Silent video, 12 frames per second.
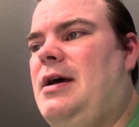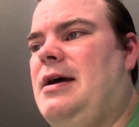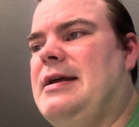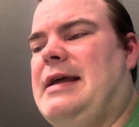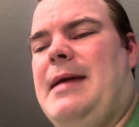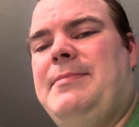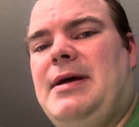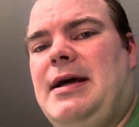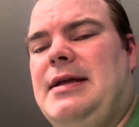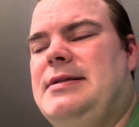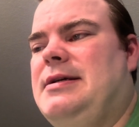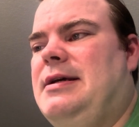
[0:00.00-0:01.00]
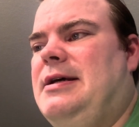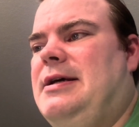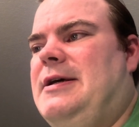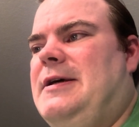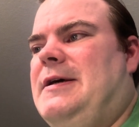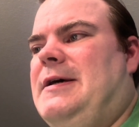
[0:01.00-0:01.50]
Game night,
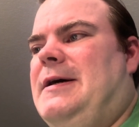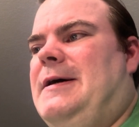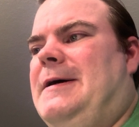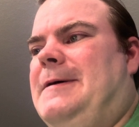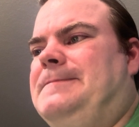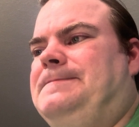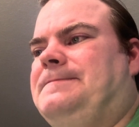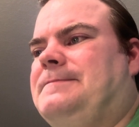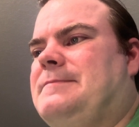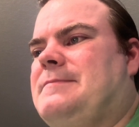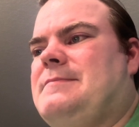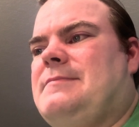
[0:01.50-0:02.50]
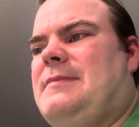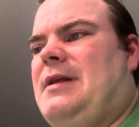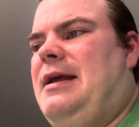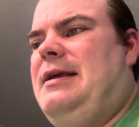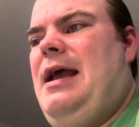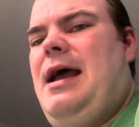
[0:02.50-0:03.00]
um,
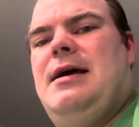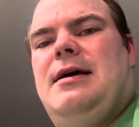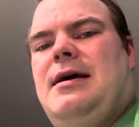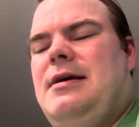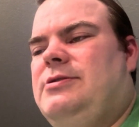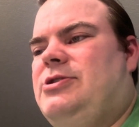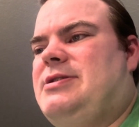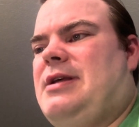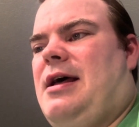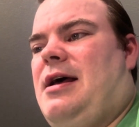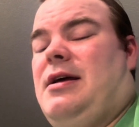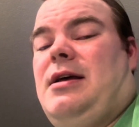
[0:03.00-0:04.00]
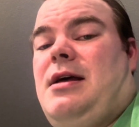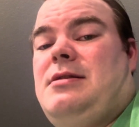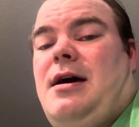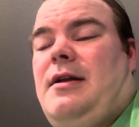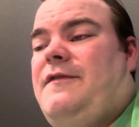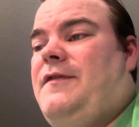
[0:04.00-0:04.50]
yeah, just a
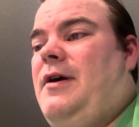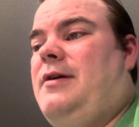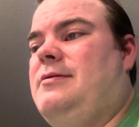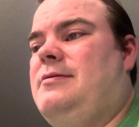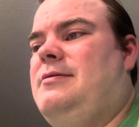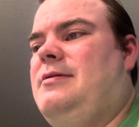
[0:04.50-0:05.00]
lot of fun.